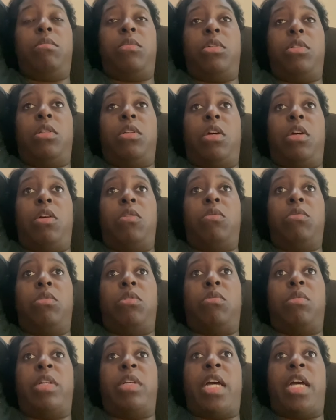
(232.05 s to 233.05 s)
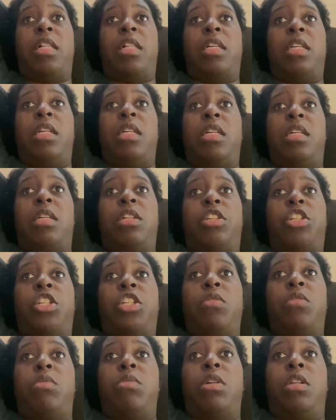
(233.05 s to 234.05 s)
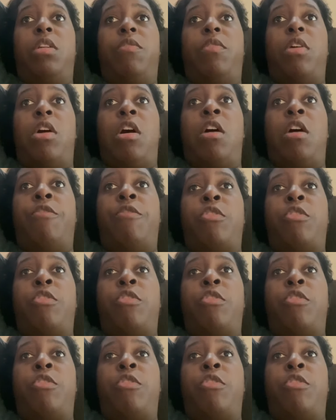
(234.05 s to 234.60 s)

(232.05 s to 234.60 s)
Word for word: you know, the reality is she wouldn't have gone